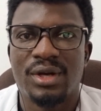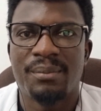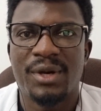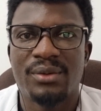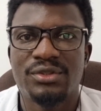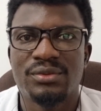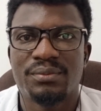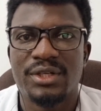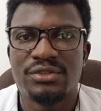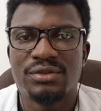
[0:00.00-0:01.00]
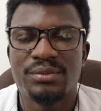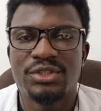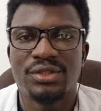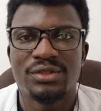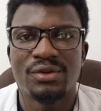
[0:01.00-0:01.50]
about your
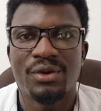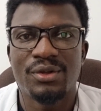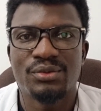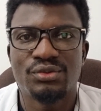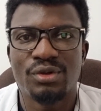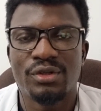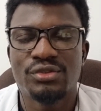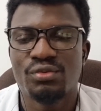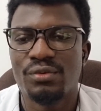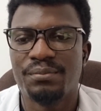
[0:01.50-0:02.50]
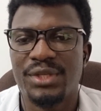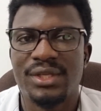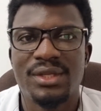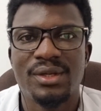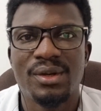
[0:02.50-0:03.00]
prescriptions or your drugs will
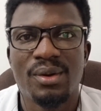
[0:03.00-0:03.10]
be,